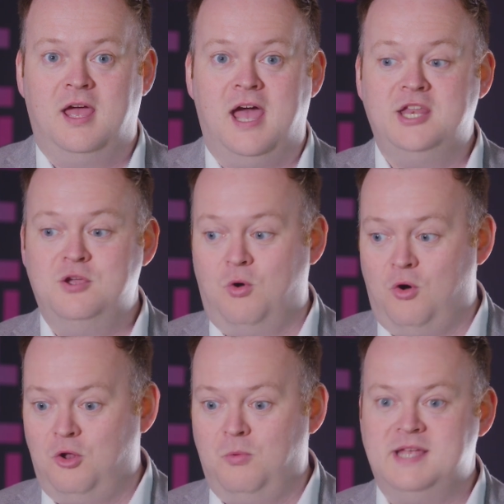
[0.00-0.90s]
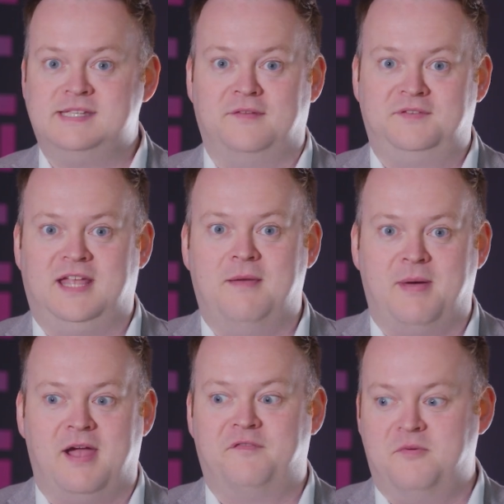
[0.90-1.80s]
And you always have to get
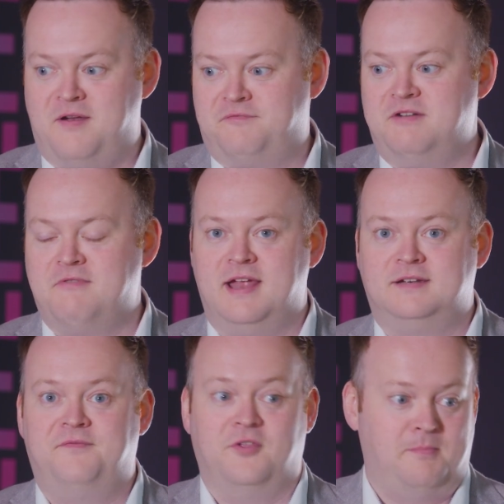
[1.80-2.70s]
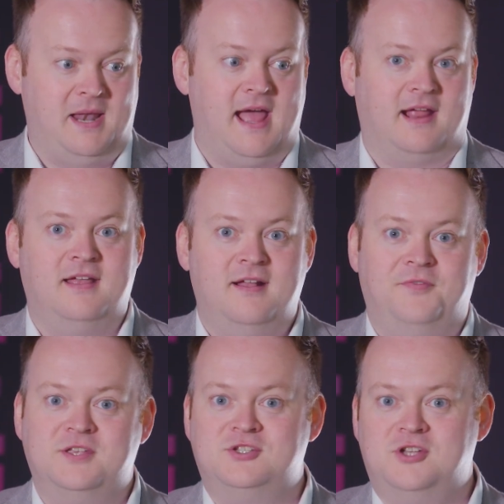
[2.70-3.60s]
back from every red for the black.
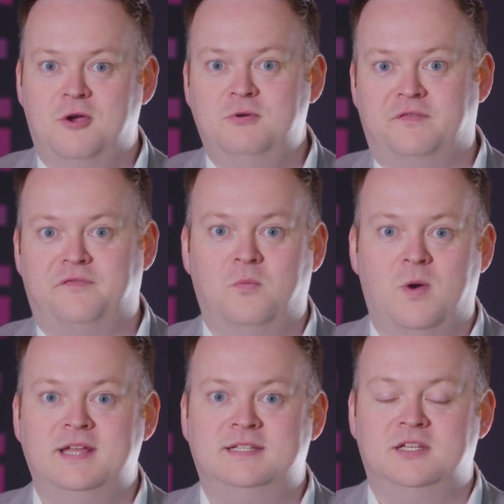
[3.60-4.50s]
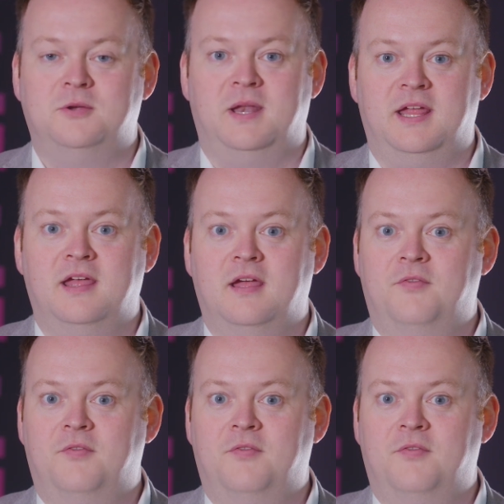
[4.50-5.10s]
There's no different way to doing it.